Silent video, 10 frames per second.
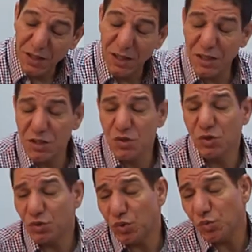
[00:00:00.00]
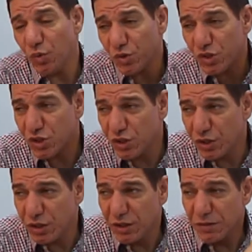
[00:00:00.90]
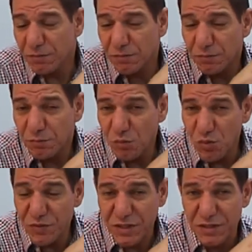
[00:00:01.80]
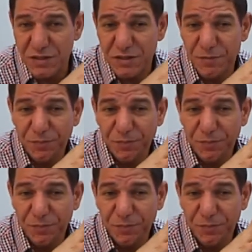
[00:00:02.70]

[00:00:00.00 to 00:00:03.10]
It is good to watch movies